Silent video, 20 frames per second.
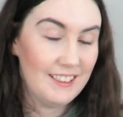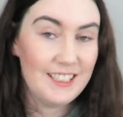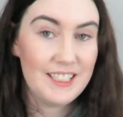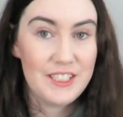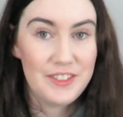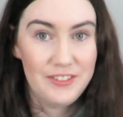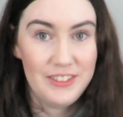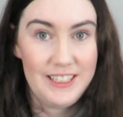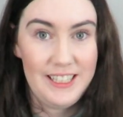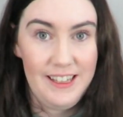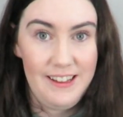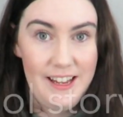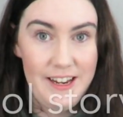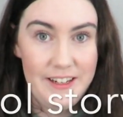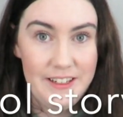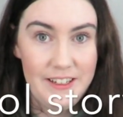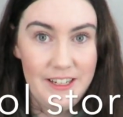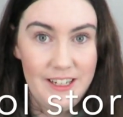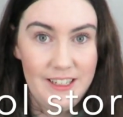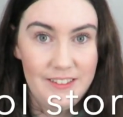It's really
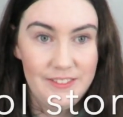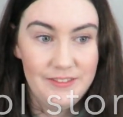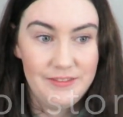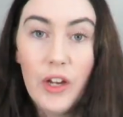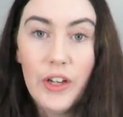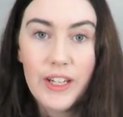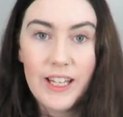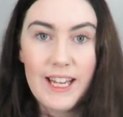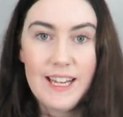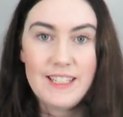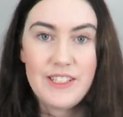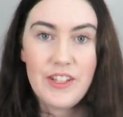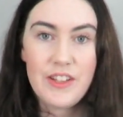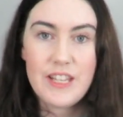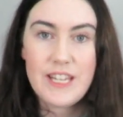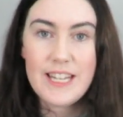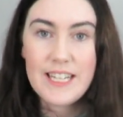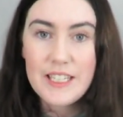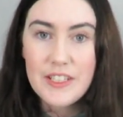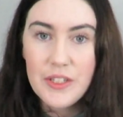late at night. Okay, so
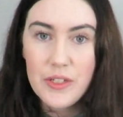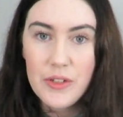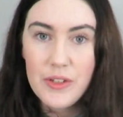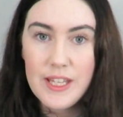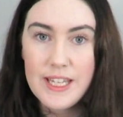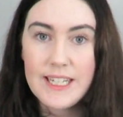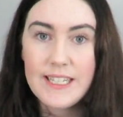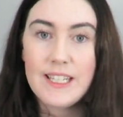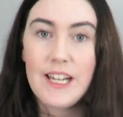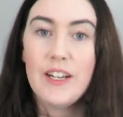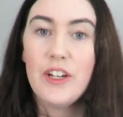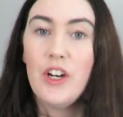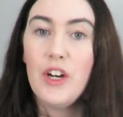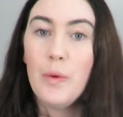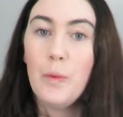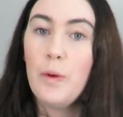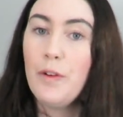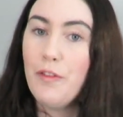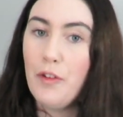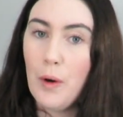the next two things I
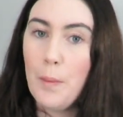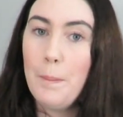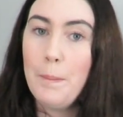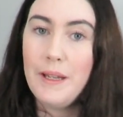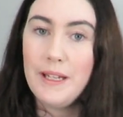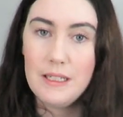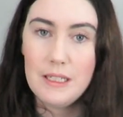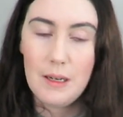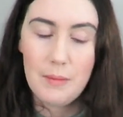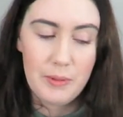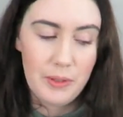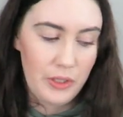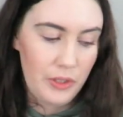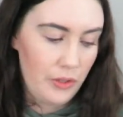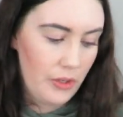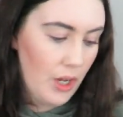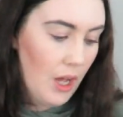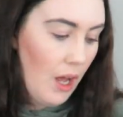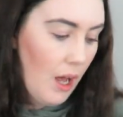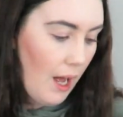got were from Big
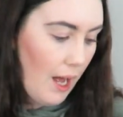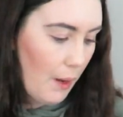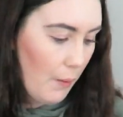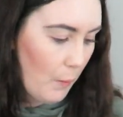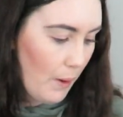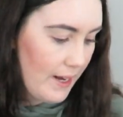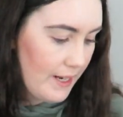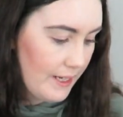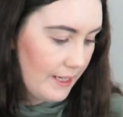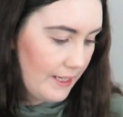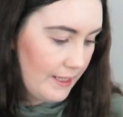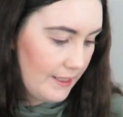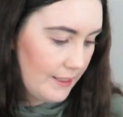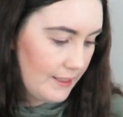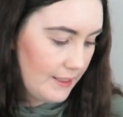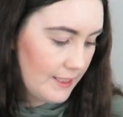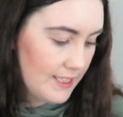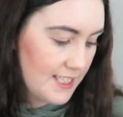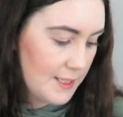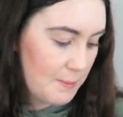W. I went
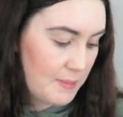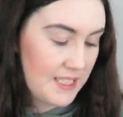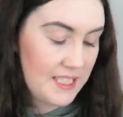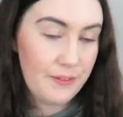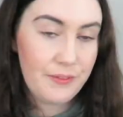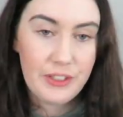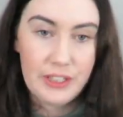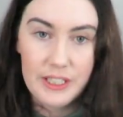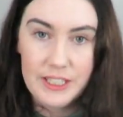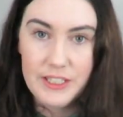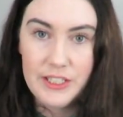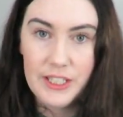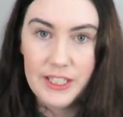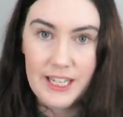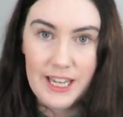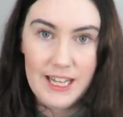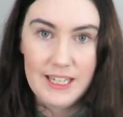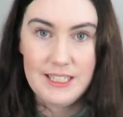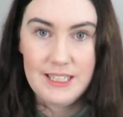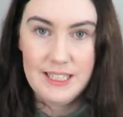in specifically to
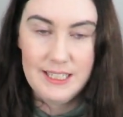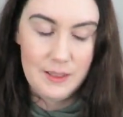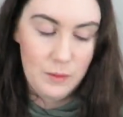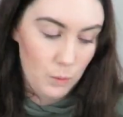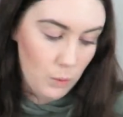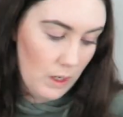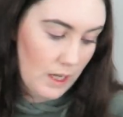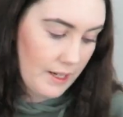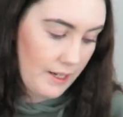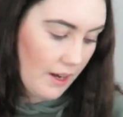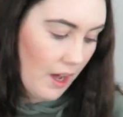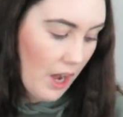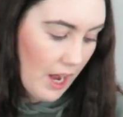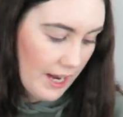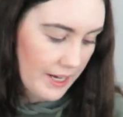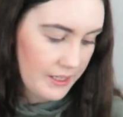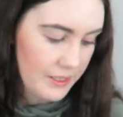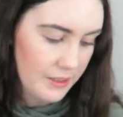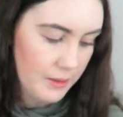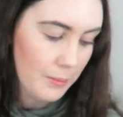get this one
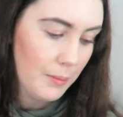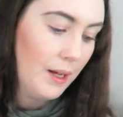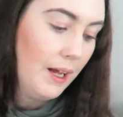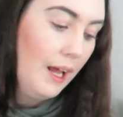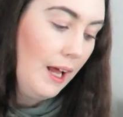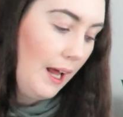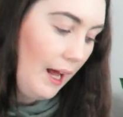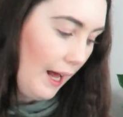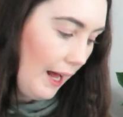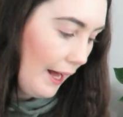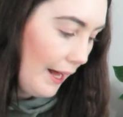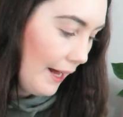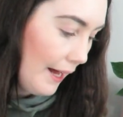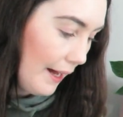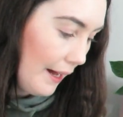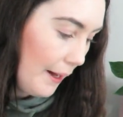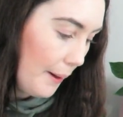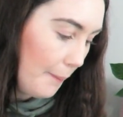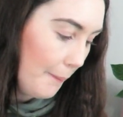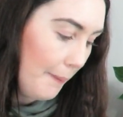item,
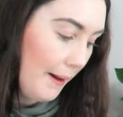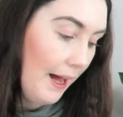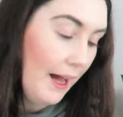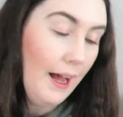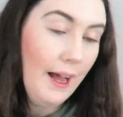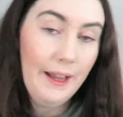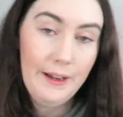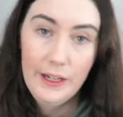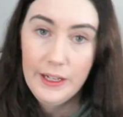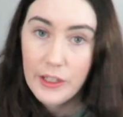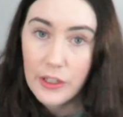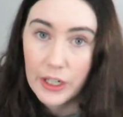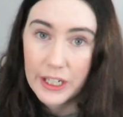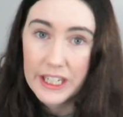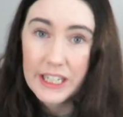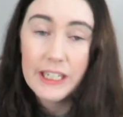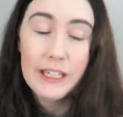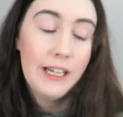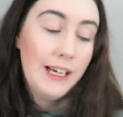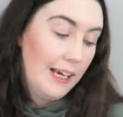and I got
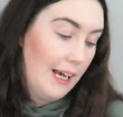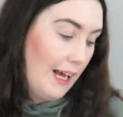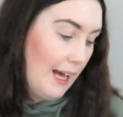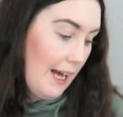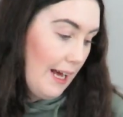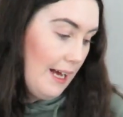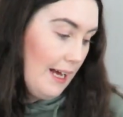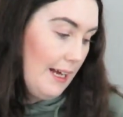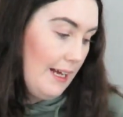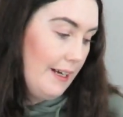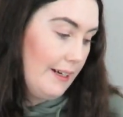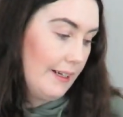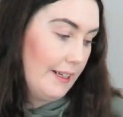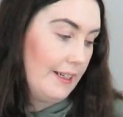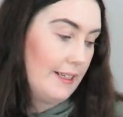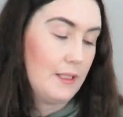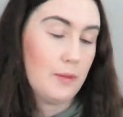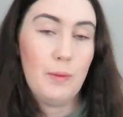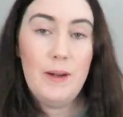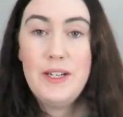it, and
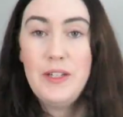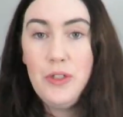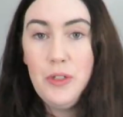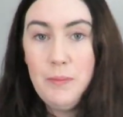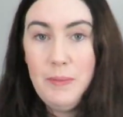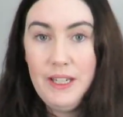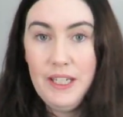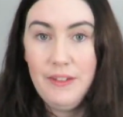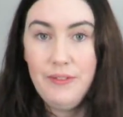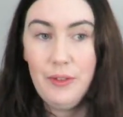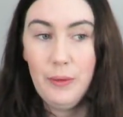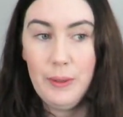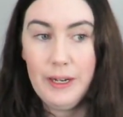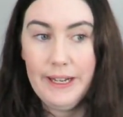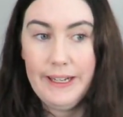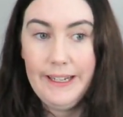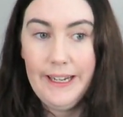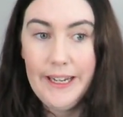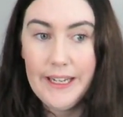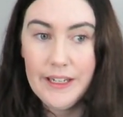it is way too big for what
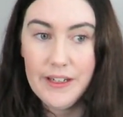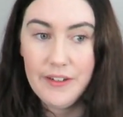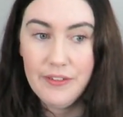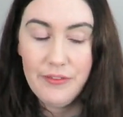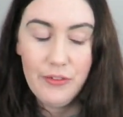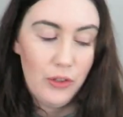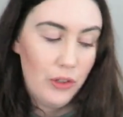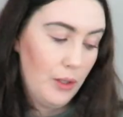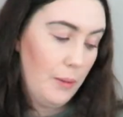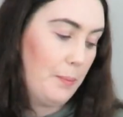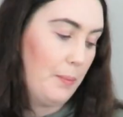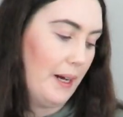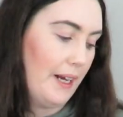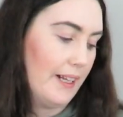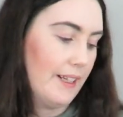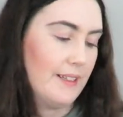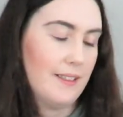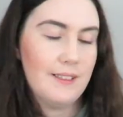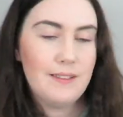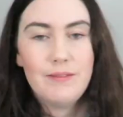I needed it for,
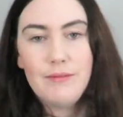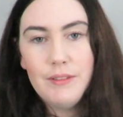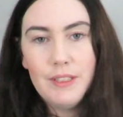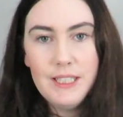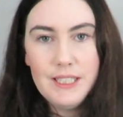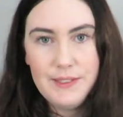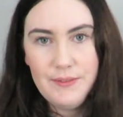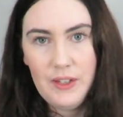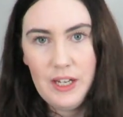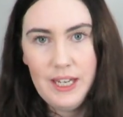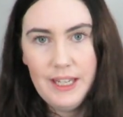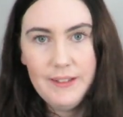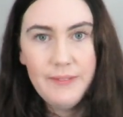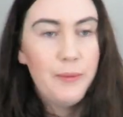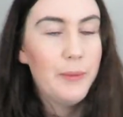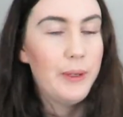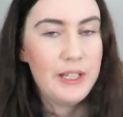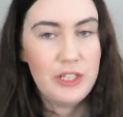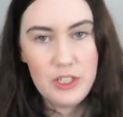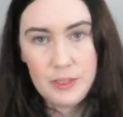but it is fine,
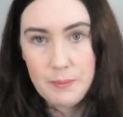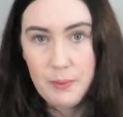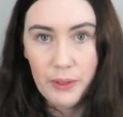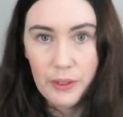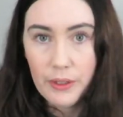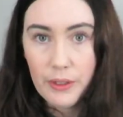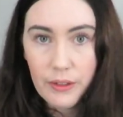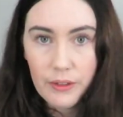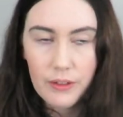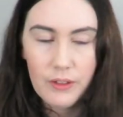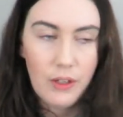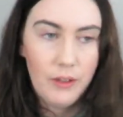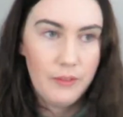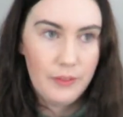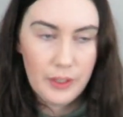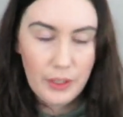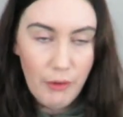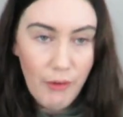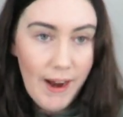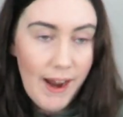we can just put it
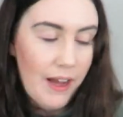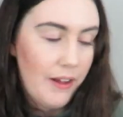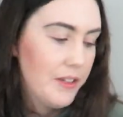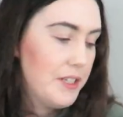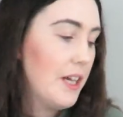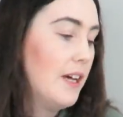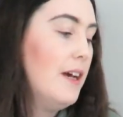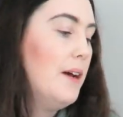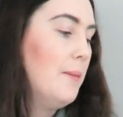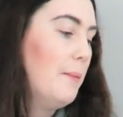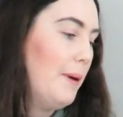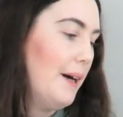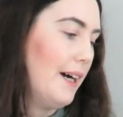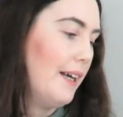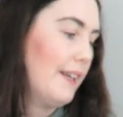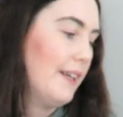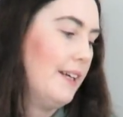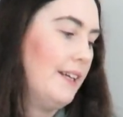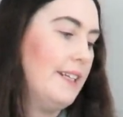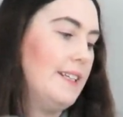on the ground.
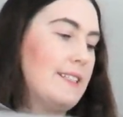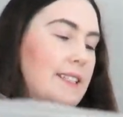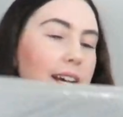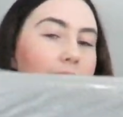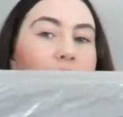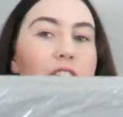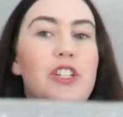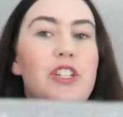But it is a